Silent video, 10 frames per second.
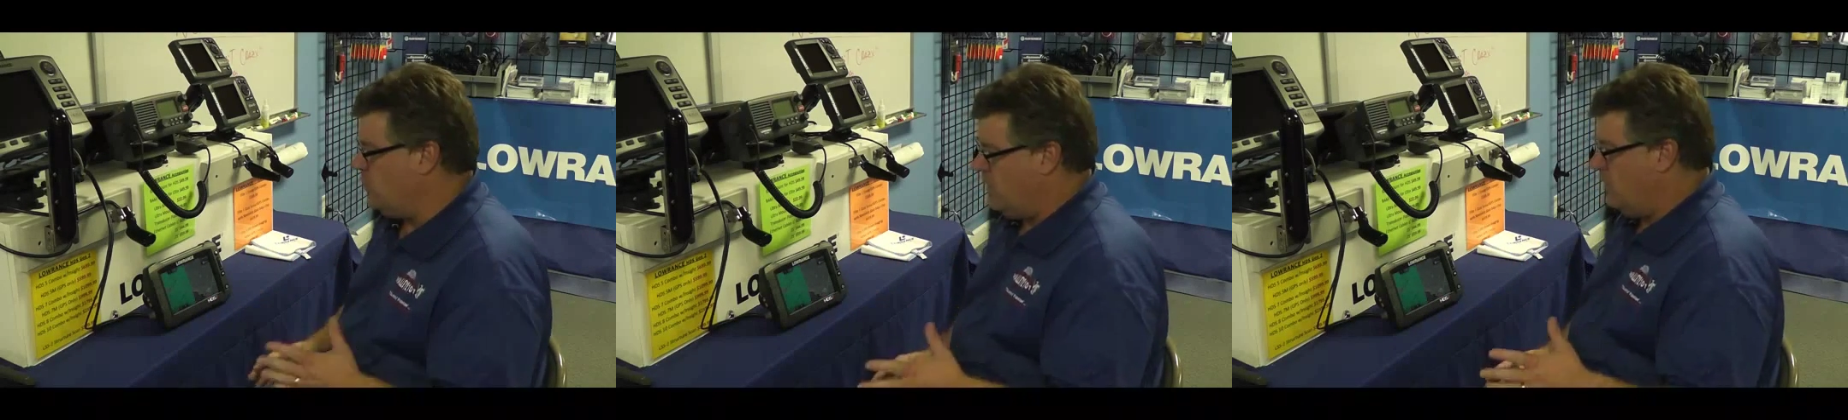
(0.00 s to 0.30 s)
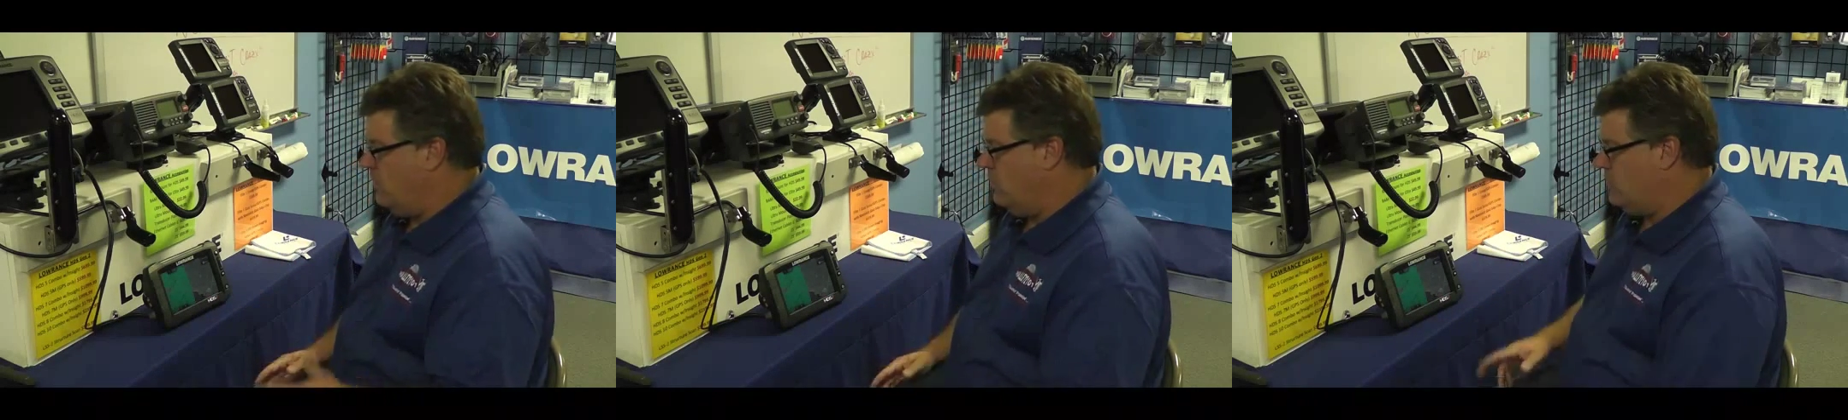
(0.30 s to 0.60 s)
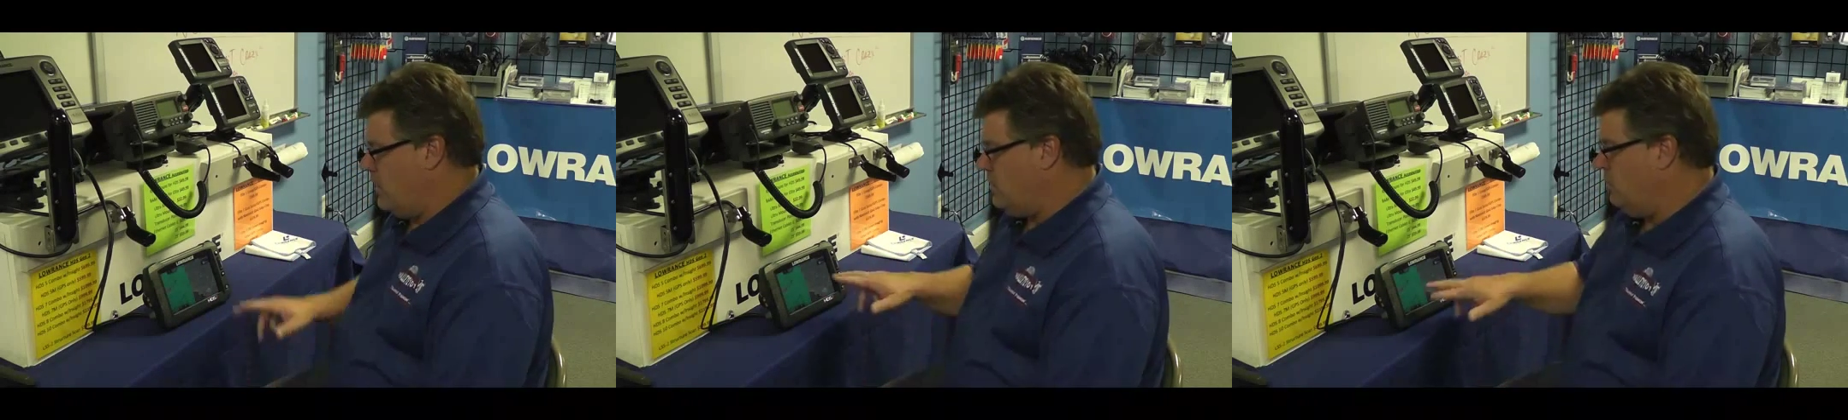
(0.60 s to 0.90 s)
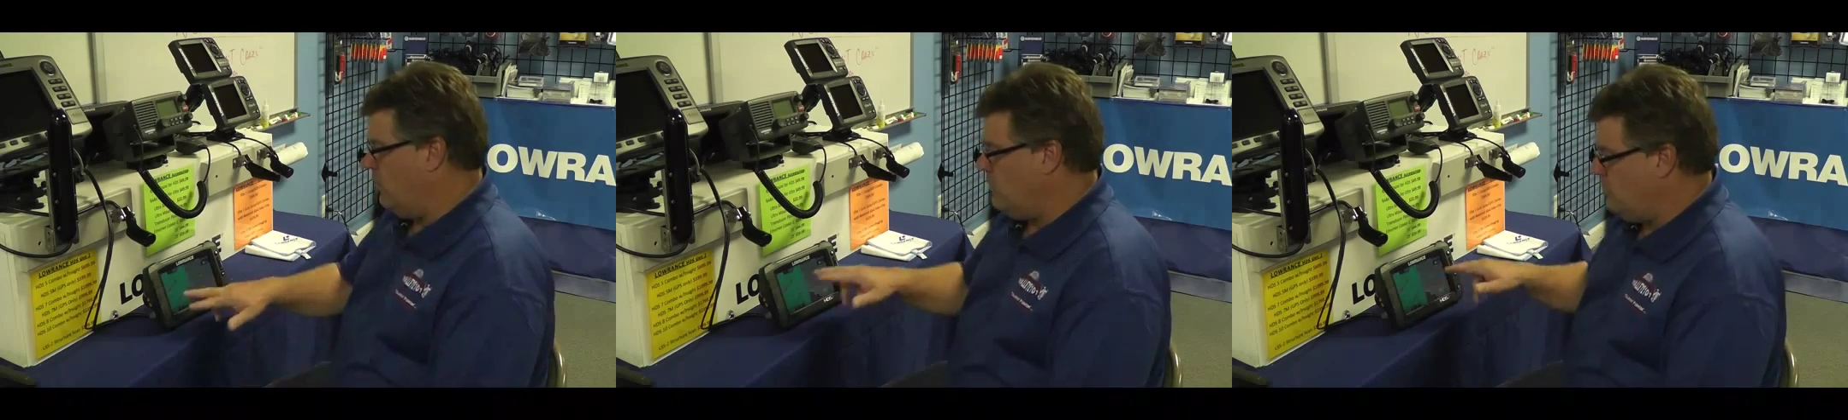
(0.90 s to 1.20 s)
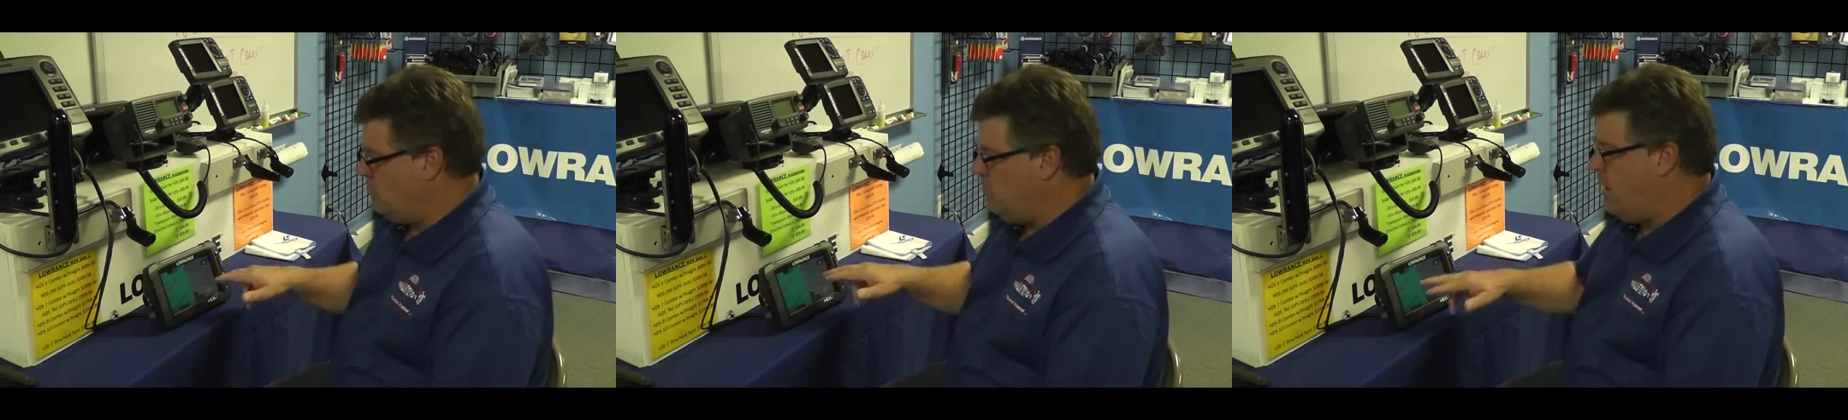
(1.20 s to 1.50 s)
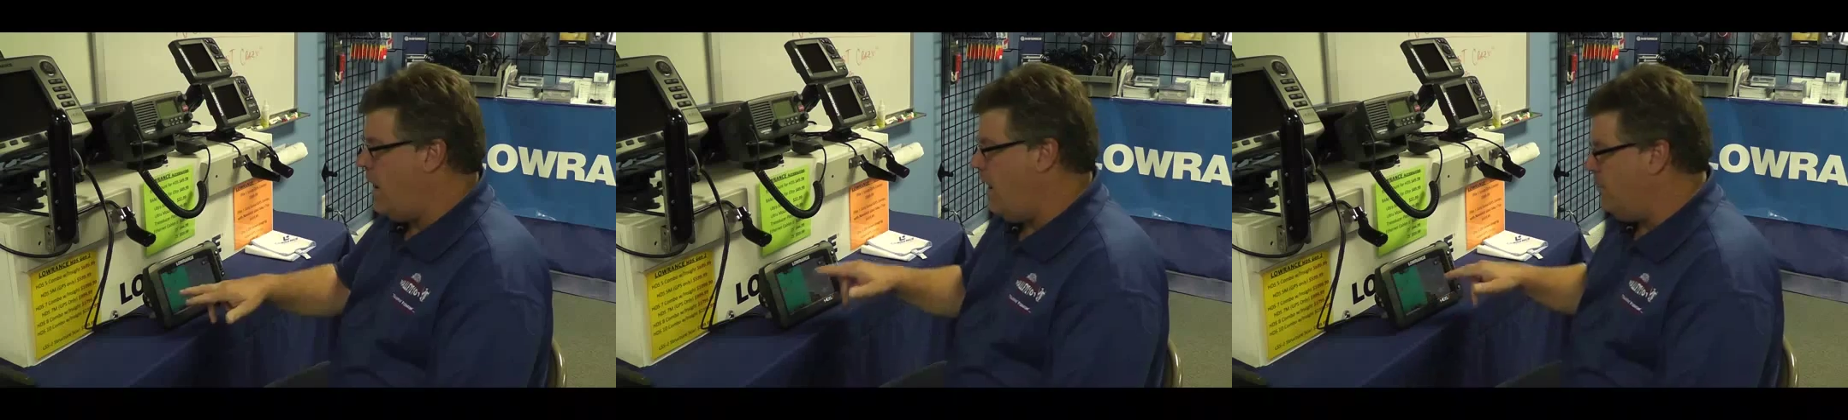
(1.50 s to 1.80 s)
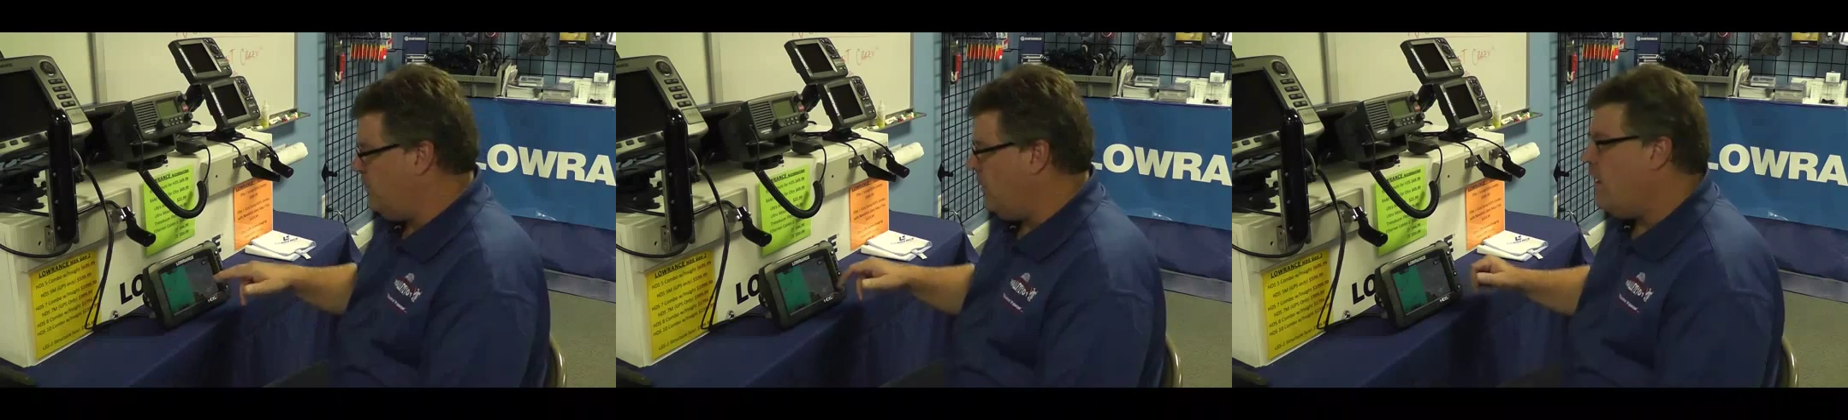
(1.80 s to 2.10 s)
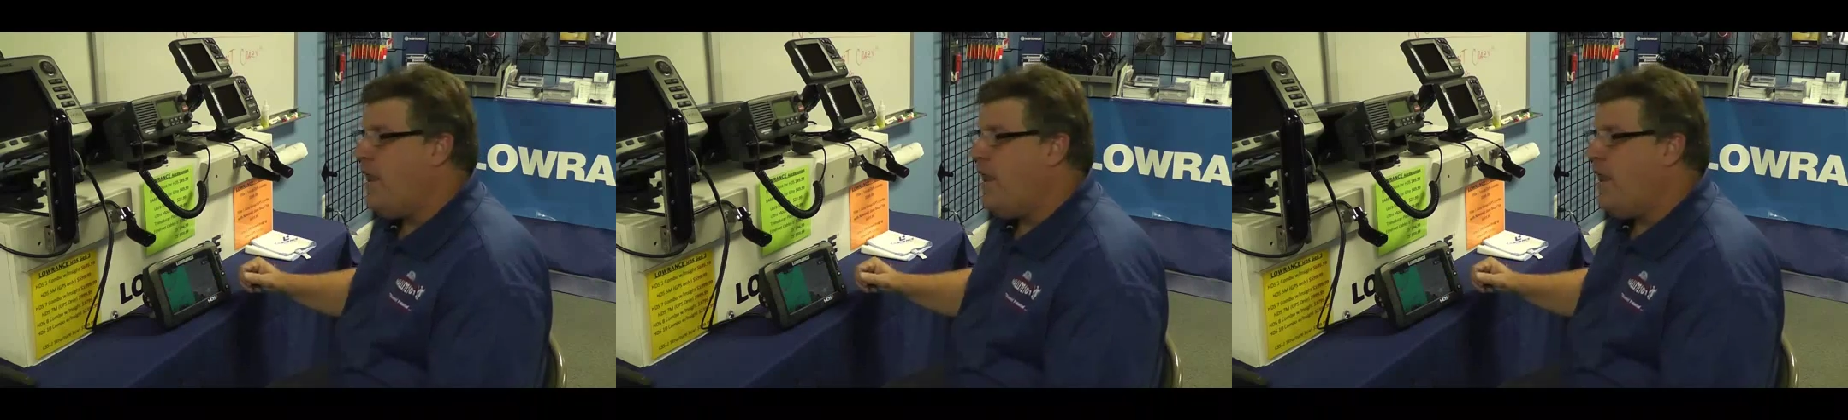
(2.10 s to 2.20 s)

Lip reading: what we can do is actually run two maps,